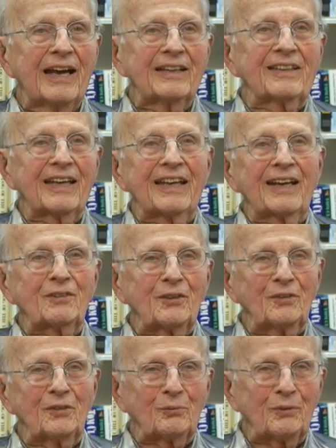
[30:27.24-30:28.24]
had
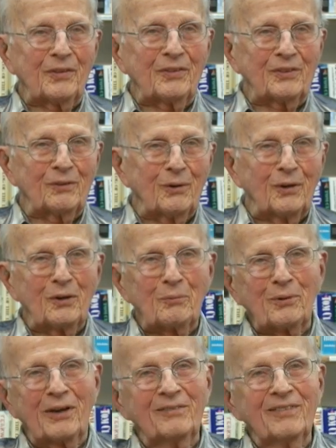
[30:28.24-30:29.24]
connections with the War
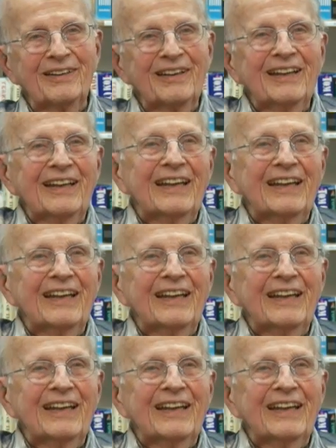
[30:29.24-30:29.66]
Department,